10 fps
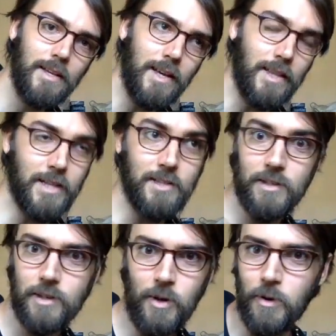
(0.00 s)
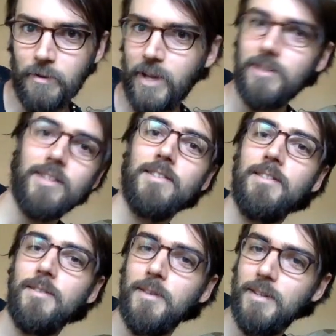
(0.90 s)
And that's the goal, right? That's
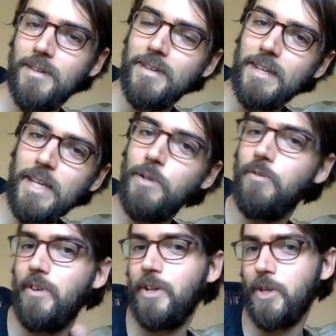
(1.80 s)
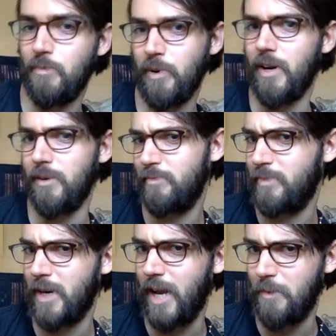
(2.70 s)
the innovation part,
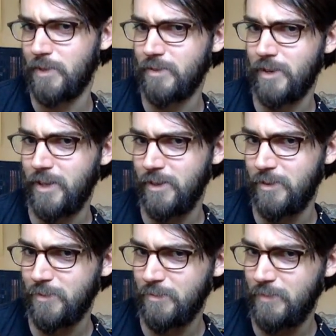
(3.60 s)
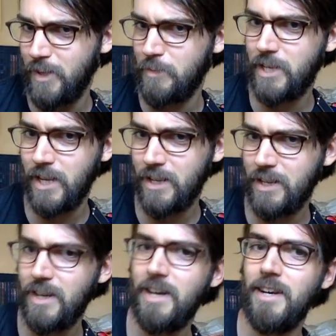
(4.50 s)
perhaps, right? You imitate
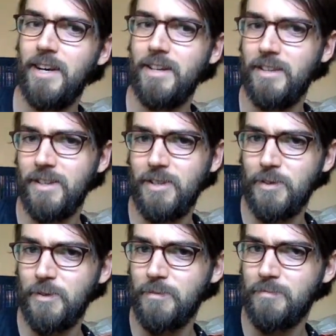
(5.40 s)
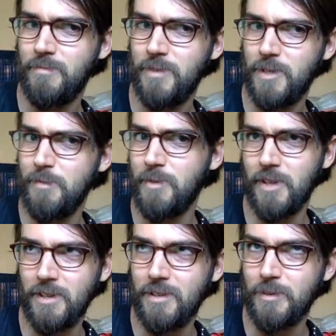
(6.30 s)
it, then you
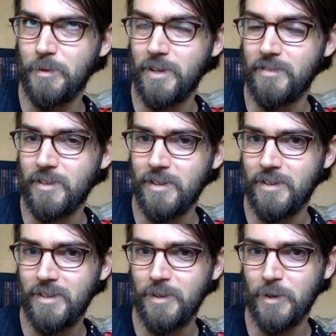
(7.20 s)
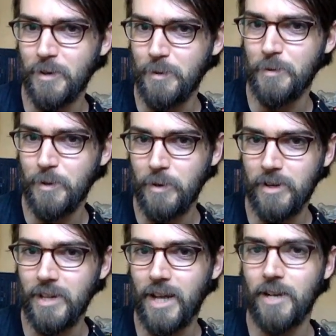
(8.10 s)
assimilate it or whatever. You learn it really
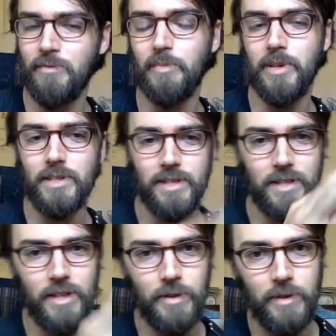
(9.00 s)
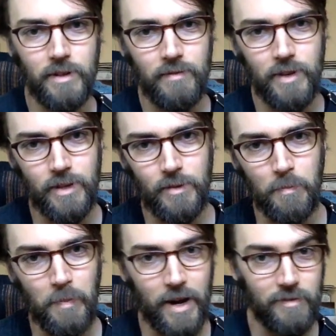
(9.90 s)
well in a lot of different places, and then you innovate, you
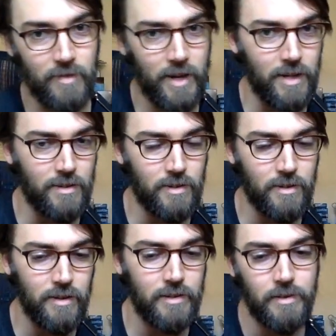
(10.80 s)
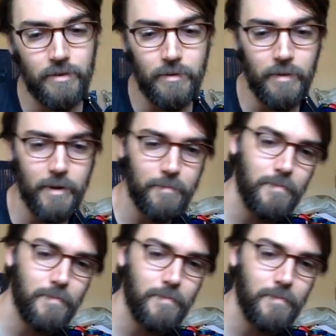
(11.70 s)
modify it, and turn it into your own thing.